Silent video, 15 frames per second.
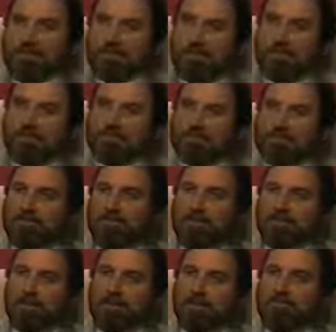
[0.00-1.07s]
case. So
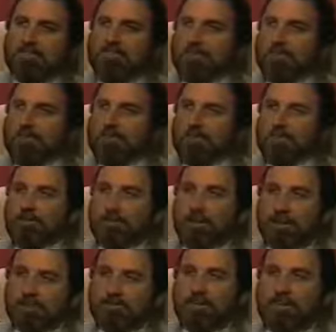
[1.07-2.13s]
I'd like to start out with
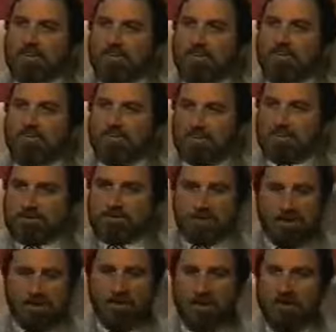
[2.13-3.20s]
Ed, if I could first.
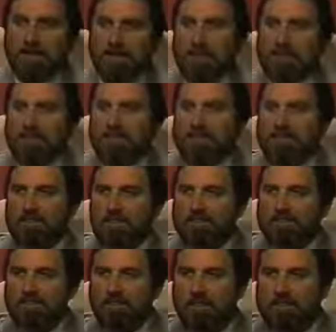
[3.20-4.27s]
Ed, can you tell us
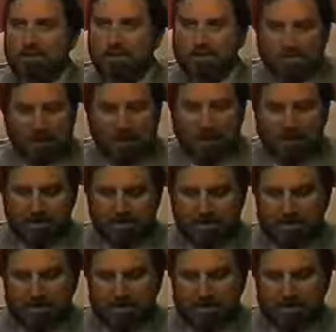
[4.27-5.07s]
about this actual